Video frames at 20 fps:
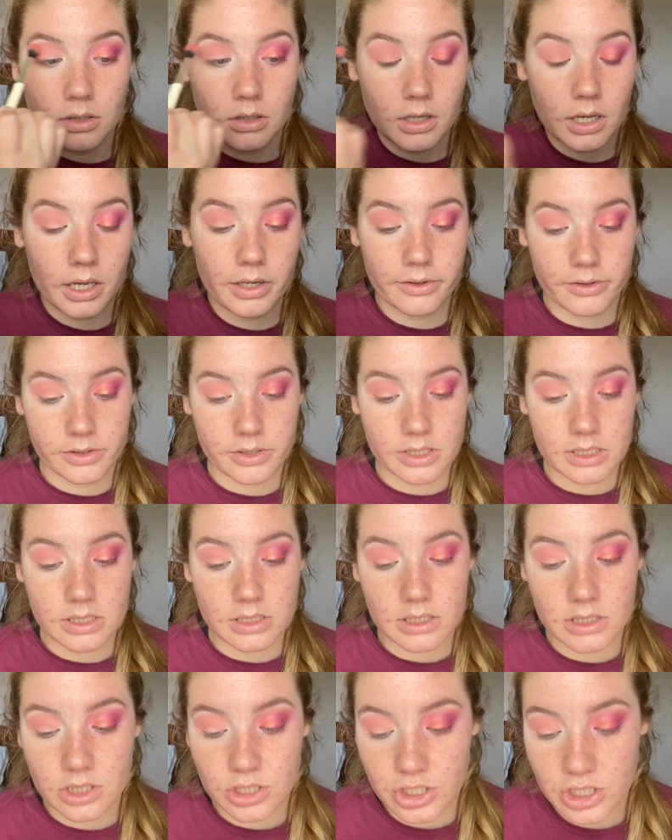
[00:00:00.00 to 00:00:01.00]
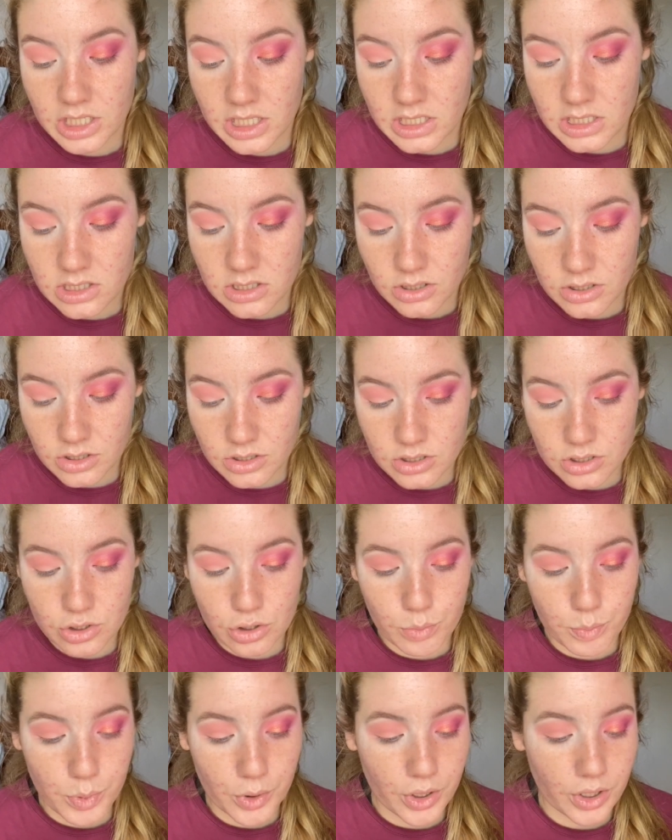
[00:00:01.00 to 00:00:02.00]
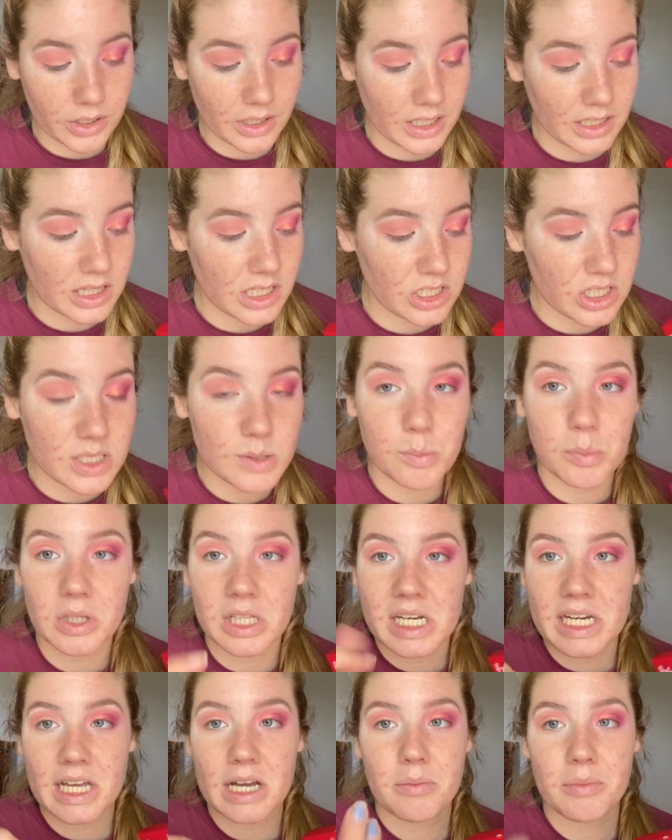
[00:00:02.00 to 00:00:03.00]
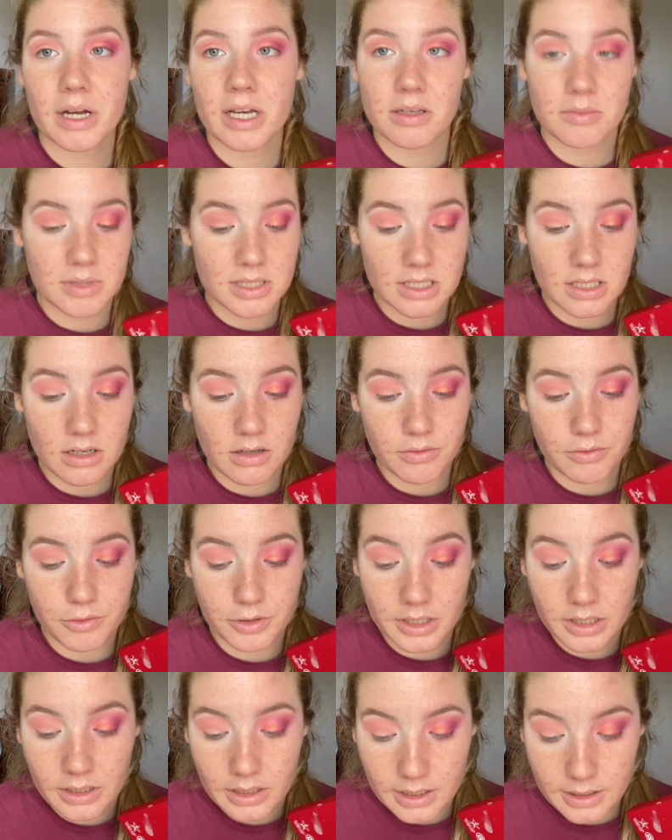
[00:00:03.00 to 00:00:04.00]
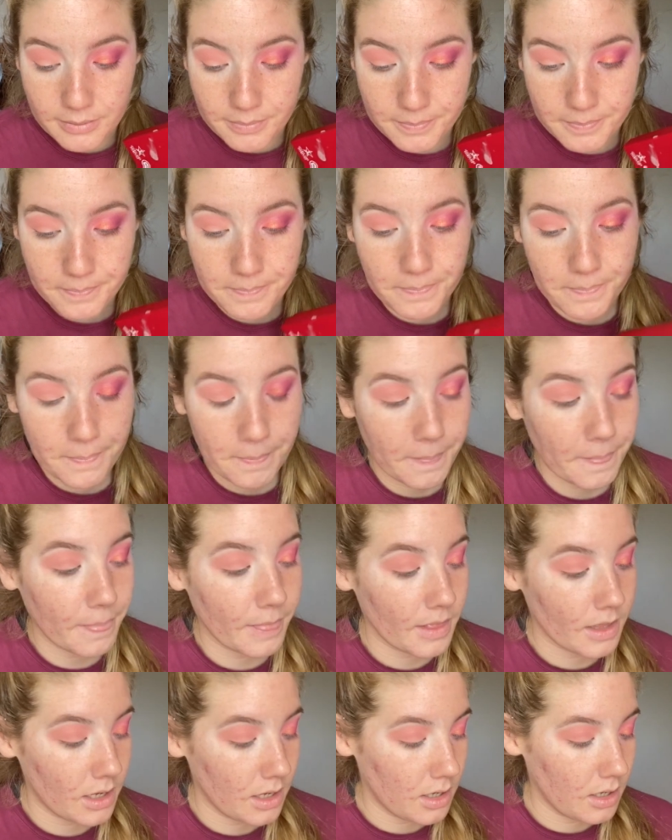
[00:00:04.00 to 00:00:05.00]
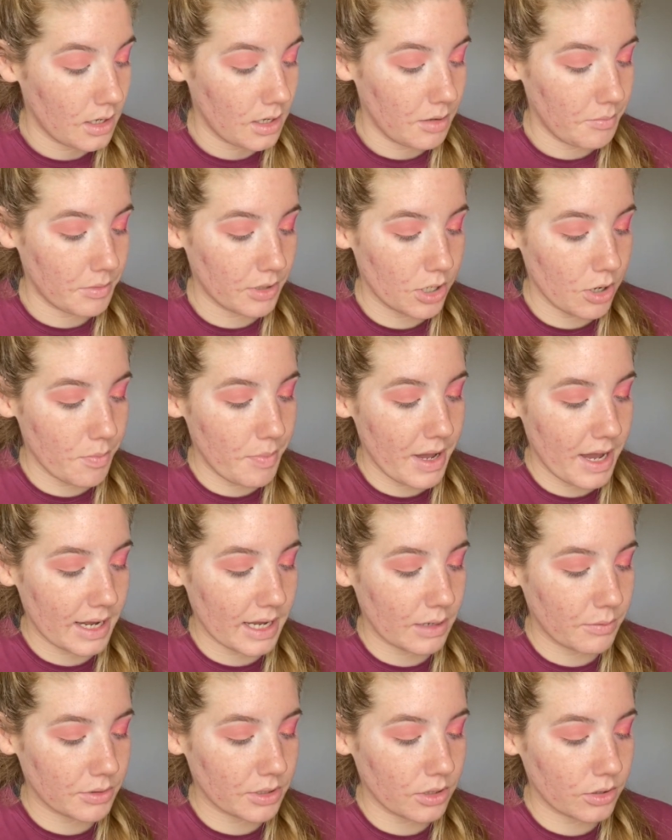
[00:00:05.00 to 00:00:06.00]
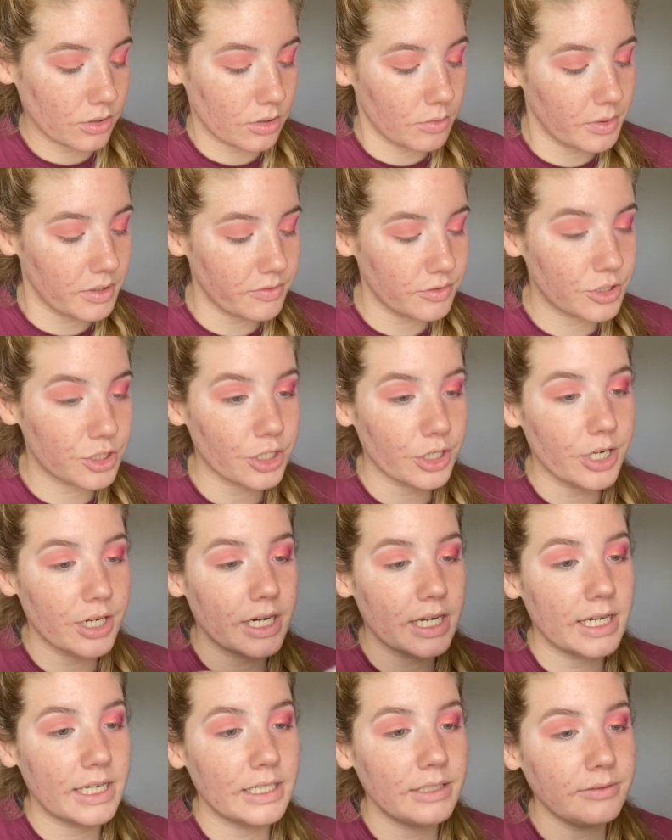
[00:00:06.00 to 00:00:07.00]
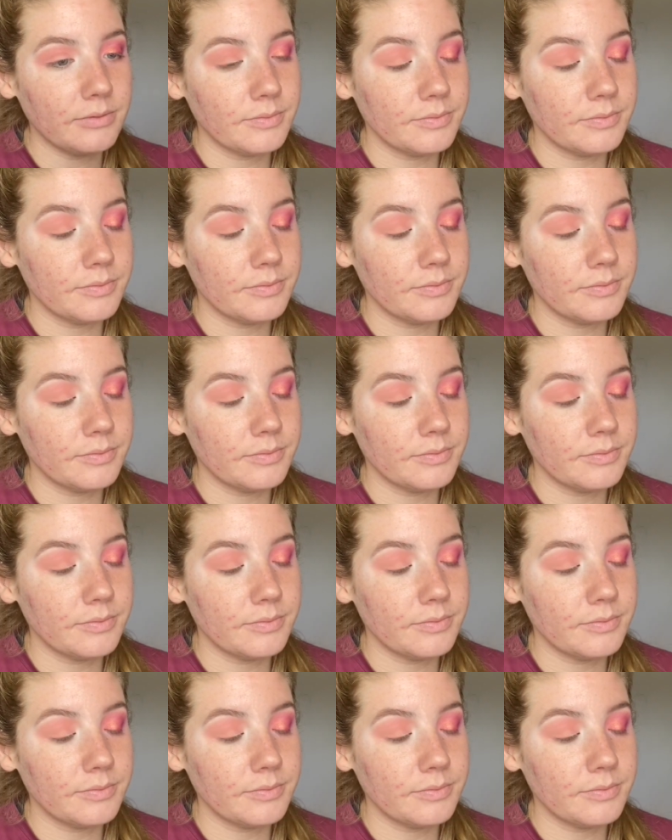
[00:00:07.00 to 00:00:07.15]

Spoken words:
And honestly, the shades are super, like, they just blend out by themselves, really. I'm gonna go back in with a little bit of sugarcane,